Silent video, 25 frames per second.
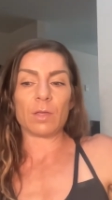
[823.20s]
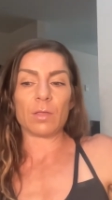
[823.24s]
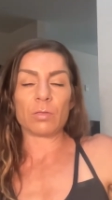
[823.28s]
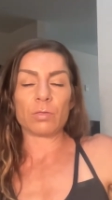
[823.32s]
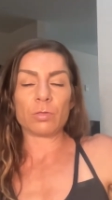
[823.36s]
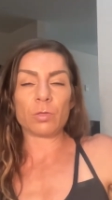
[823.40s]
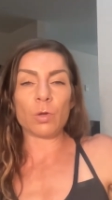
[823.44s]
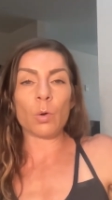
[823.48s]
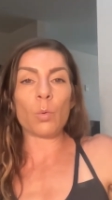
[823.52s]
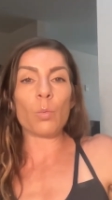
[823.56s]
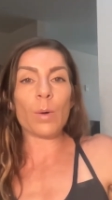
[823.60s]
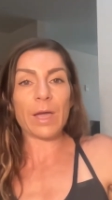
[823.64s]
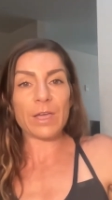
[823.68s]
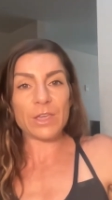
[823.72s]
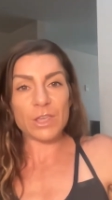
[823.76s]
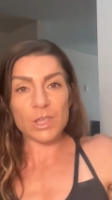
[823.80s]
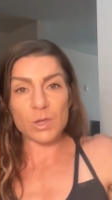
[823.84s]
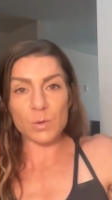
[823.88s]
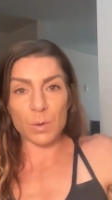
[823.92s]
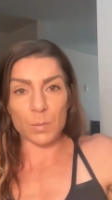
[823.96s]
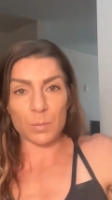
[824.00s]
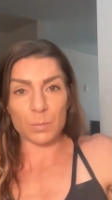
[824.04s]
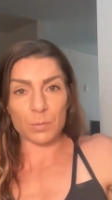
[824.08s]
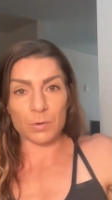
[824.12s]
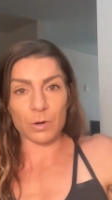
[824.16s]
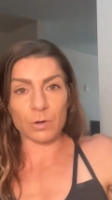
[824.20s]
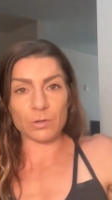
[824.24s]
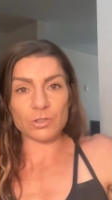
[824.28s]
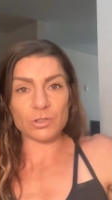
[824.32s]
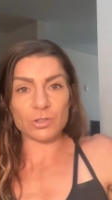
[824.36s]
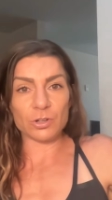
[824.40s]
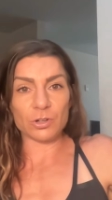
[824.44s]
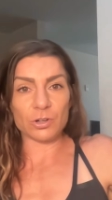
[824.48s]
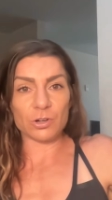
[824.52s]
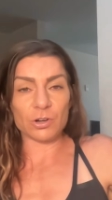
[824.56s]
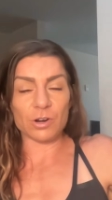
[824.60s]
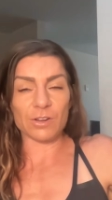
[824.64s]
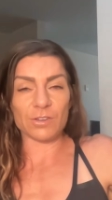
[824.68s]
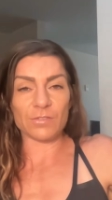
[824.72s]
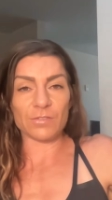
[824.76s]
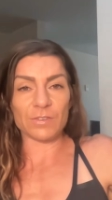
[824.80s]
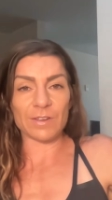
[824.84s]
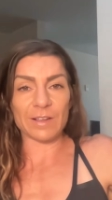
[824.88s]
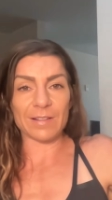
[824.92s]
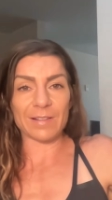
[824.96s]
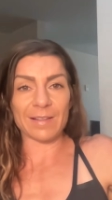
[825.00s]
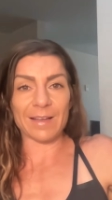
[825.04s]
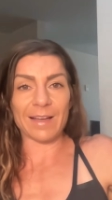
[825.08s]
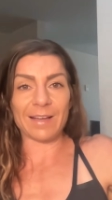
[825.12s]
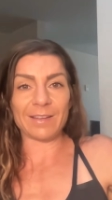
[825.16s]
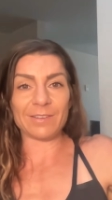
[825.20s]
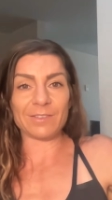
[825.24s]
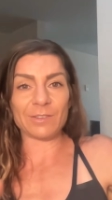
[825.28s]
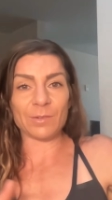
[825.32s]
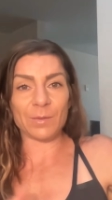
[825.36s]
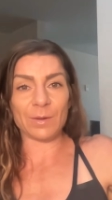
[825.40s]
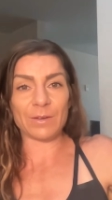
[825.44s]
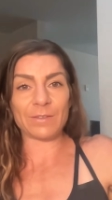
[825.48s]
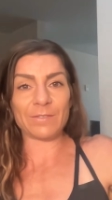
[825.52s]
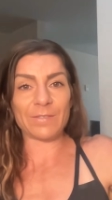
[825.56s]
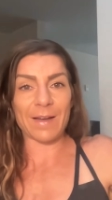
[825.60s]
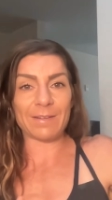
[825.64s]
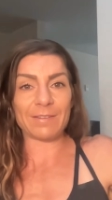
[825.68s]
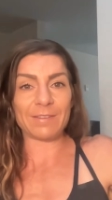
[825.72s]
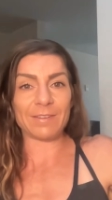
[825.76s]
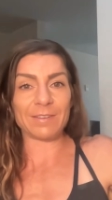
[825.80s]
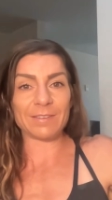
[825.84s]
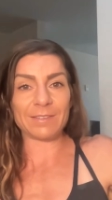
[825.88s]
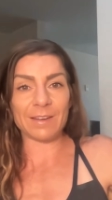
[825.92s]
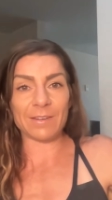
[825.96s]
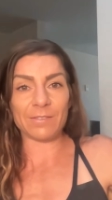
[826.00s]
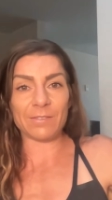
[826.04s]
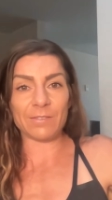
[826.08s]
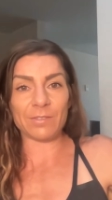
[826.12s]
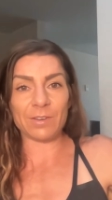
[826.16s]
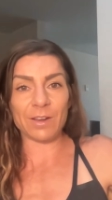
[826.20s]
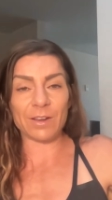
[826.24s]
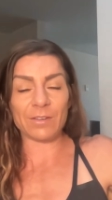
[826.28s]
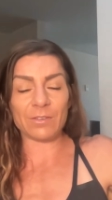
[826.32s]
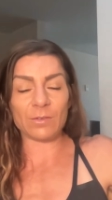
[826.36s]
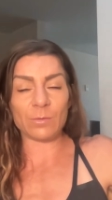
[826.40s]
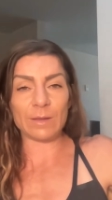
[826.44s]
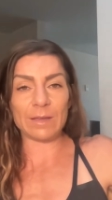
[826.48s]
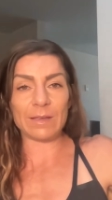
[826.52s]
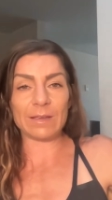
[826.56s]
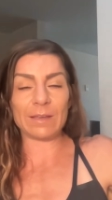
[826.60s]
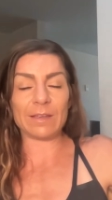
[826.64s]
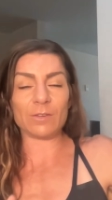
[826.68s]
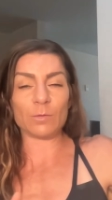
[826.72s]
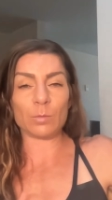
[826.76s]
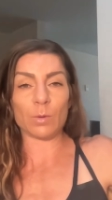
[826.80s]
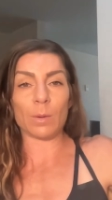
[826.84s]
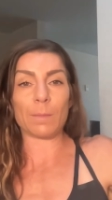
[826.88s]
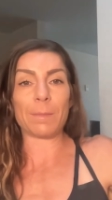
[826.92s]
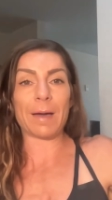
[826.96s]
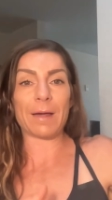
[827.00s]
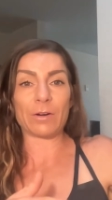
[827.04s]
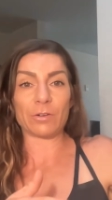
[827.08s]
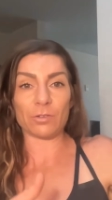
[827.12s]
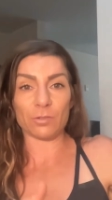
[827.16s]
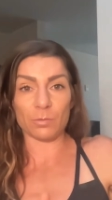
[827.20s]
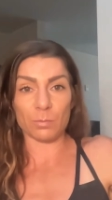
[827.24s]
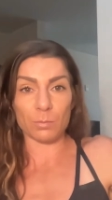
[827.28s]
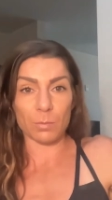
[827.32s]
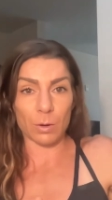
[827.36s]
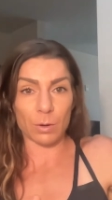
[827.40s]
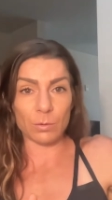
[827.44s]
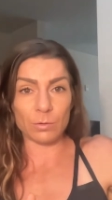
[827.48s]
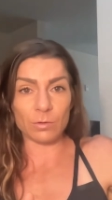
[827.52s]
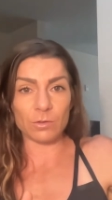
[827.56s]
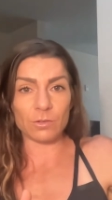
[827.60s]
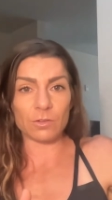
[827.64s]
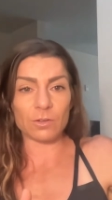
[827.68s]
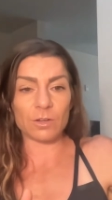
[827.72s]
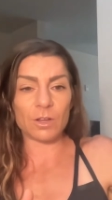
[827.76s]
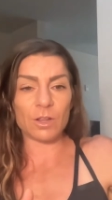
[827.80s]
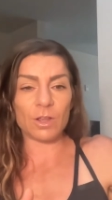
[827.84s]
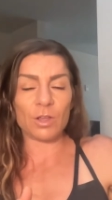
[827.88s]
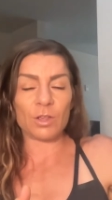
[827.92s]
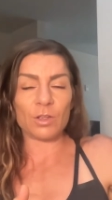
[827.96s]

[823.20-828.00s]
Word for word: the way you approach your CrossFit class, going five to six days a week, is what matters most.